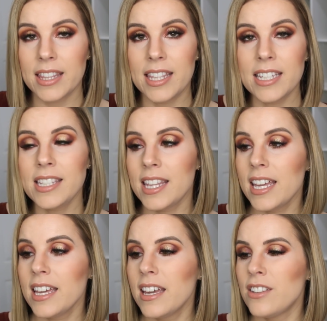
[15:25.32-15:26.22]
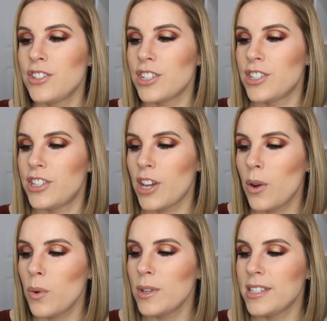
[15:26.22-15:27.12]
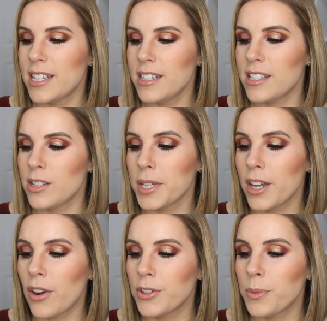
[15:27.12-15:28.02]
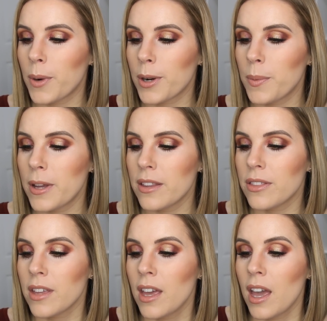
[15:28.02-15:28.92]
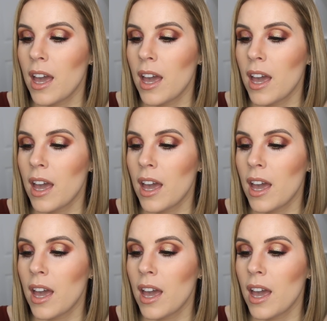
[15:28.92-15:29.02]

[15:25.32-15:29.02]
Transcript: This thing is just so dense and it's really hard to work with.